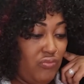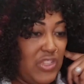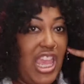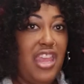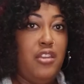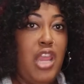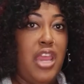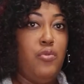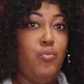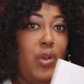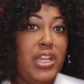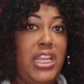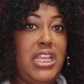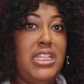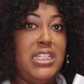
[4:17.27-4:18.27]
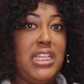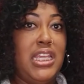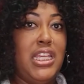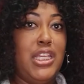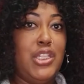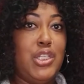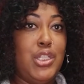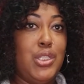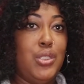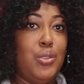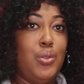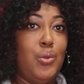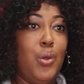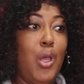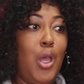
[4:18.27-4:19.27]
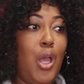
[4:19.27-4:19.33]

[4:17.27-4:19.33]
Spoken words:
and what he did to